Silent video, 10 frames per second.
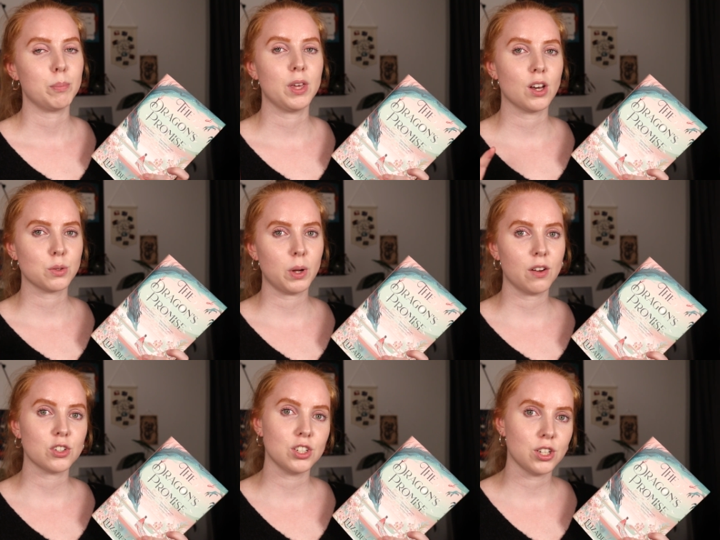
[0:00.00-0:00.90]
because
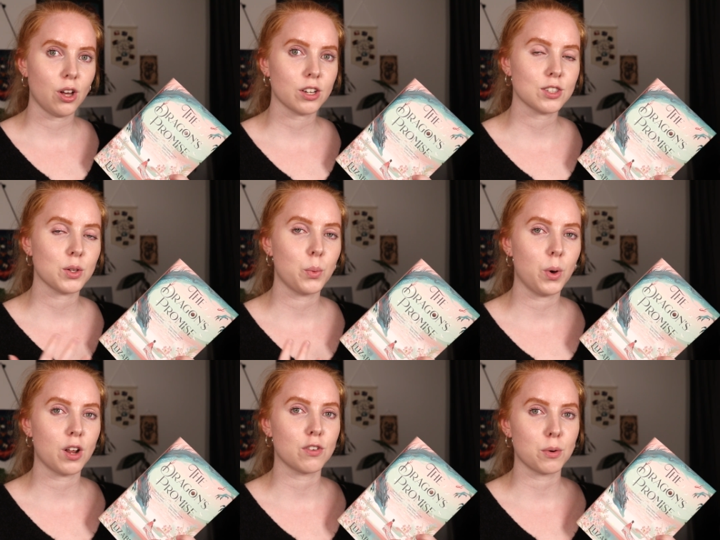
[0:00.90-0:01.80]
whenever she talks,
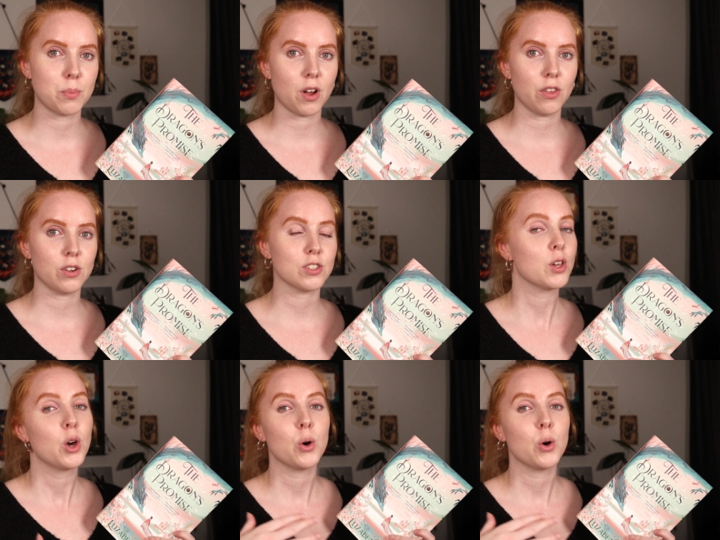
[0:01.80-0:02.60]
one of her brothers,